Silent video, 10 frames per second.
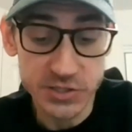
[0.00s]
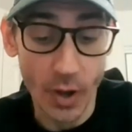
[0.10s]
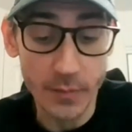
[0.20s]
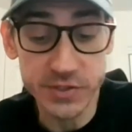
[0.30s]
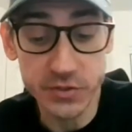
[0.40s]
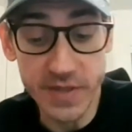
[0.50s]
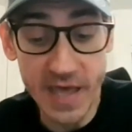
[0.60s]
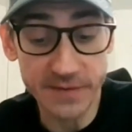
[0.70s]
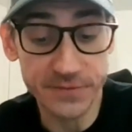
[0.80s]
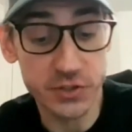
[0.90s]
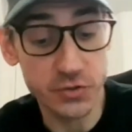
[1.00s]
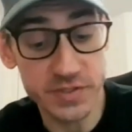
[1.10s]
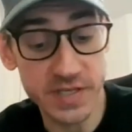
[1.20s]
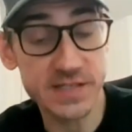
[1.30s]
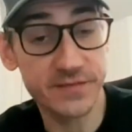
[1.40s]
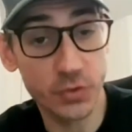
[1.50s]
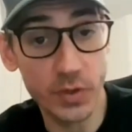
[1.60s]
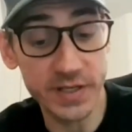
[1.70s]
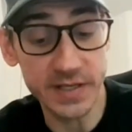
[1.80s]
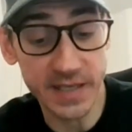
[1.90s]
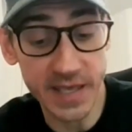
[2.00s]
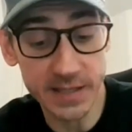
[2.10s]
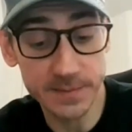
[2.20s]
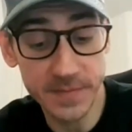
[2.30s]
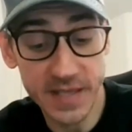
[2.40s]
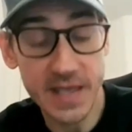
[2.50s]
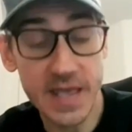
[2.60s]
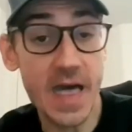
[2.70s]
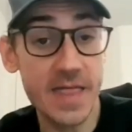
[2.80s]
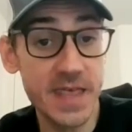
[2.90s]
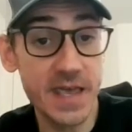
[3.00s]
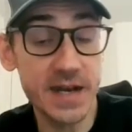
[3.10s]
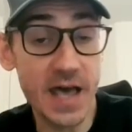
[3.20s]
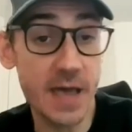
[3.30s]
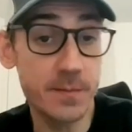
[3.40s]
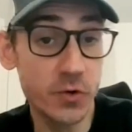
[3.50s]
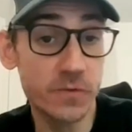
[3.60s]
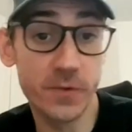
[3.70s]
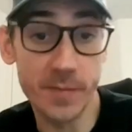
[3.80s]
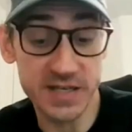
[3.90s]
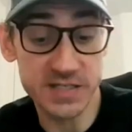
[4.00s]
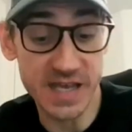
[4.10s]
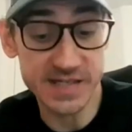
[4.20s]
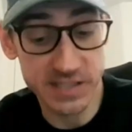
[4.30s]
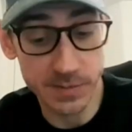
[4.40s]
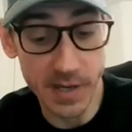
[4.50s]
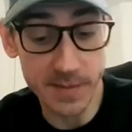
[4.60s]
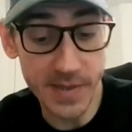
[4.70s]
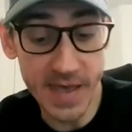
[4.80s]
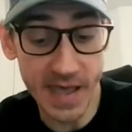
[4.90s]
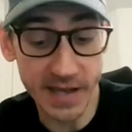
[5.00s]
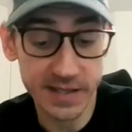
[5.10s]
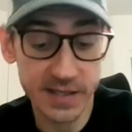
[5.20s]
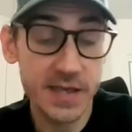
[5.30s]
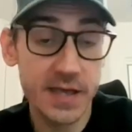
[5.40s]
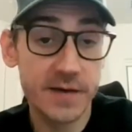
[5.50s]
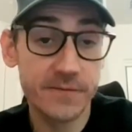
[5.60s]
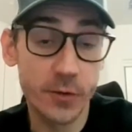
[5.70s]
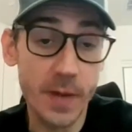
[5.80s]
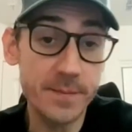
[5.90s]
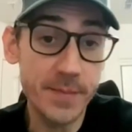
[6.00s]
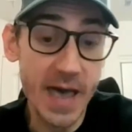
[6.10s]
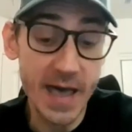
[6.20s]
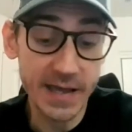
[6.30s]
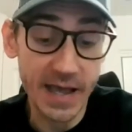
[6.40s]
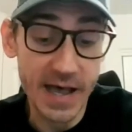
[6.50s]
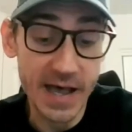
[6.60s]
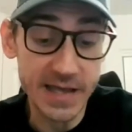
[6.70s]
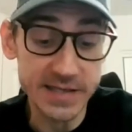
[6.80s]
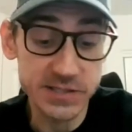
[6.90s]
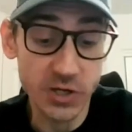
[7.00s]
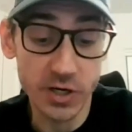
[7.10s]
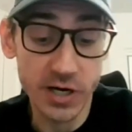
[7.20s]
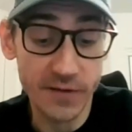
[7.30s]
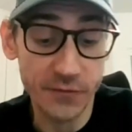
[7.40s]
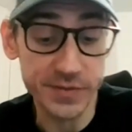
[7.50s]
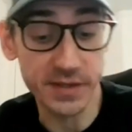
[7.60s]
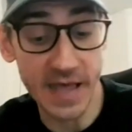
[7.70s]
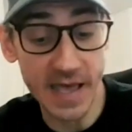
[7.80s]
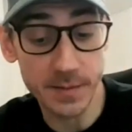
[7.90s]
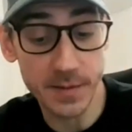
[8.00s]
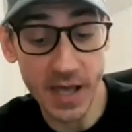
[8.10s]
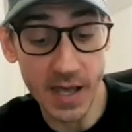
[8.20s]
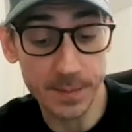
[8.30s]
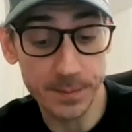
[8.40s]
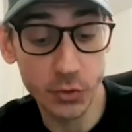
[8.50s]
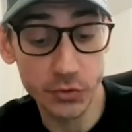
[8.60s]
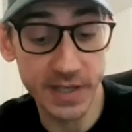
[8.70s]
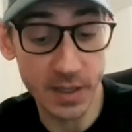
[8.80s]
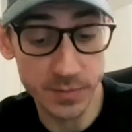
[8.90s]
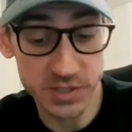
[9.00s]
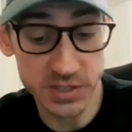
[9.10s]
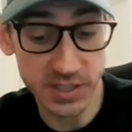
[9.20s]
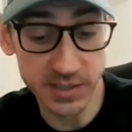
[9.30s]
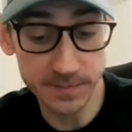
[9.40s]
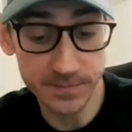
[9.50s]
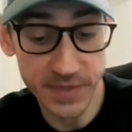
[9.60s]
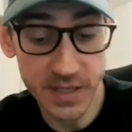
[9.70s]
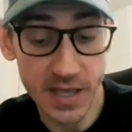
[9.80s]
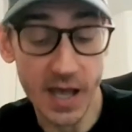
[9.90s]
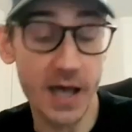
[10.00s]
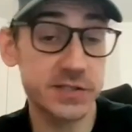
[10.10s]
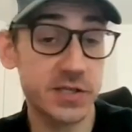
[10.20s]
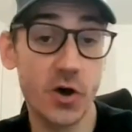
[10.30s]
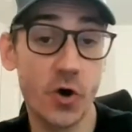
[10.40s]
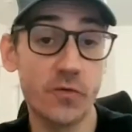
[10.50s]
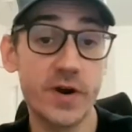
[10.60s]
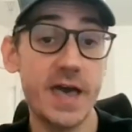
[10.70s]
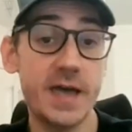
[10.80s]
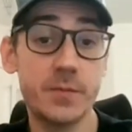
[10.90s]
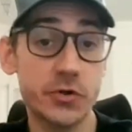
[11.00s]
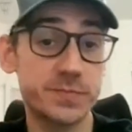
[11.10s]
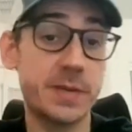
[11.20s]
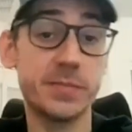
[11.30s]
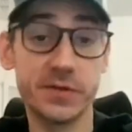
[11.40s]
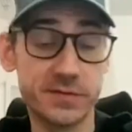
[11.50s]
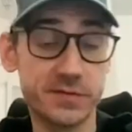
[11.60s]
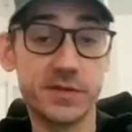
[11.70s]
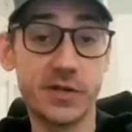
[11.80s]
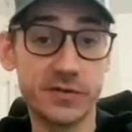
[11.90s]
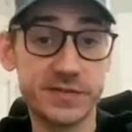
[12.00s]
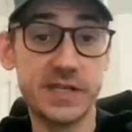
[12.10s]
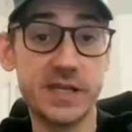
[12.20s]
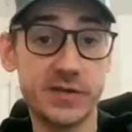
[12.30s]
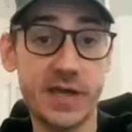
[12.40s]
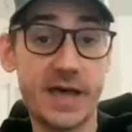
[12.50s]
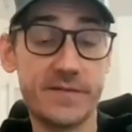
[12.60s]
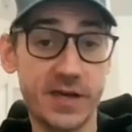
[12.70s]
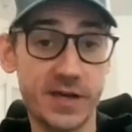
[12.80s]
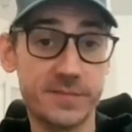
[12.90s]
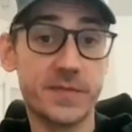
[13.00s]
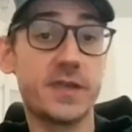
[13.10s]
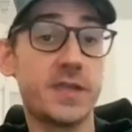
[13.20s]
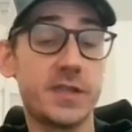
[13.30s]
So I would do that for two sets of 20 again. And then I move from my chest to my back. For my back, I start off with the lat uh, pull down machine. Uh, it's an overhead. Most people, you know, see it. You have the